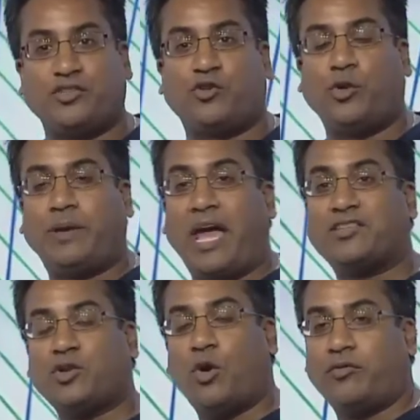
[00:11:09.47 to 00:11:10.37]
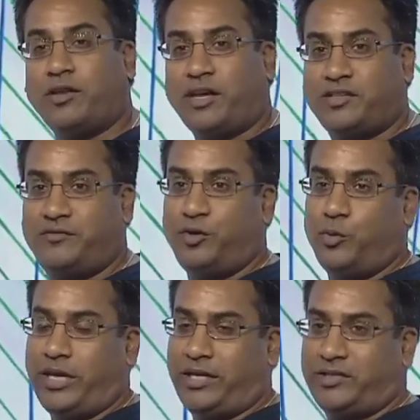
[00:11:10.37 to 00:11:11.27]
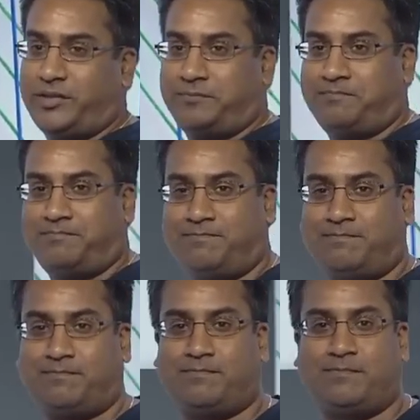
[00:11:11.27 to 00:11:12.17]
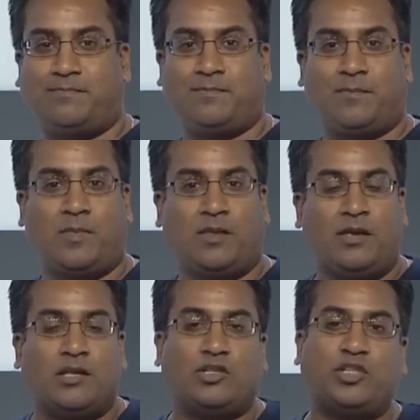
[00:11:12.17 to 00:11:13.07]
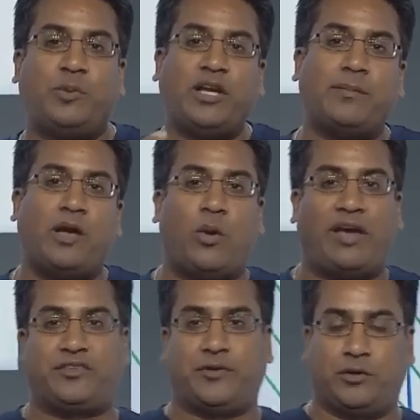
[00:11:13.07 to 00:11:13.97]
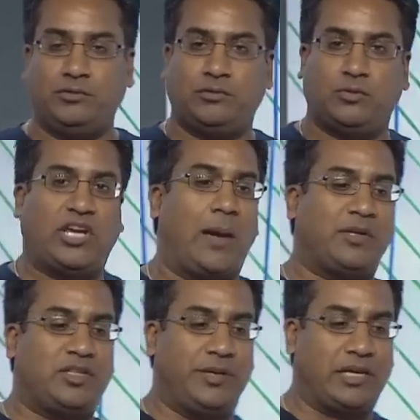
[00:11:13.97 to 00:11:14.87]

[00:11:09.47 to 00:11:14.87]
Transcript: of Chromecast over the next few weeks. So let's bring up my wife's phone, which happens to be an